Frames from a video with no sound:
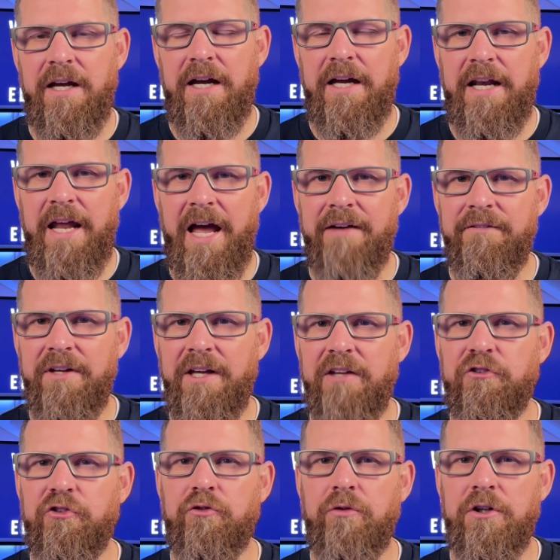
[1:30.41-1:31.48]
and having a
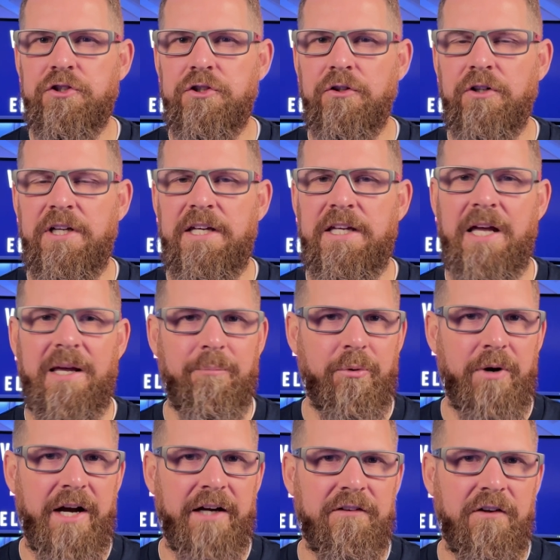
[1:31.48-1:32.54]
structured EA
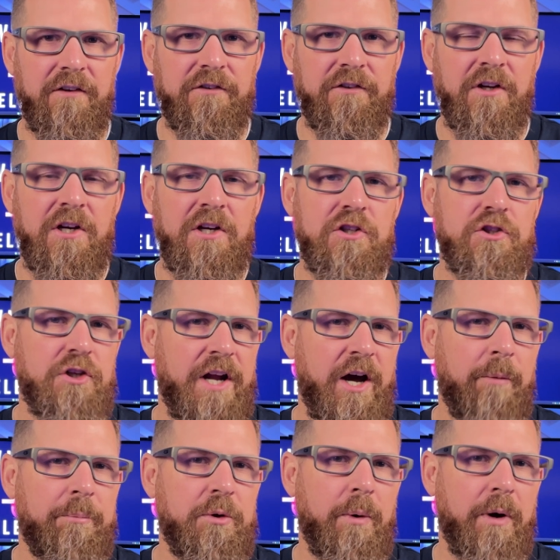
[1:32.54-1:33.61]
practice should
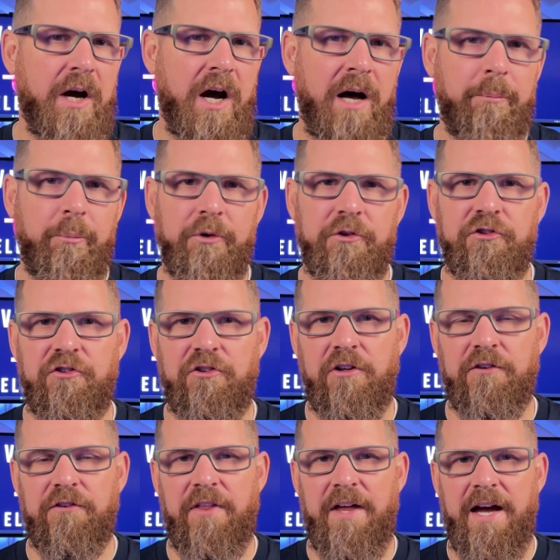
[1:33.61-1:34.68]
help you accomplish
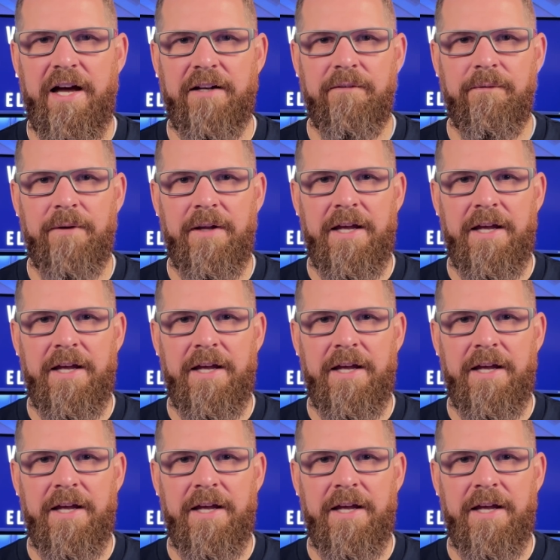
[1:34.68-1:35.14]
just that.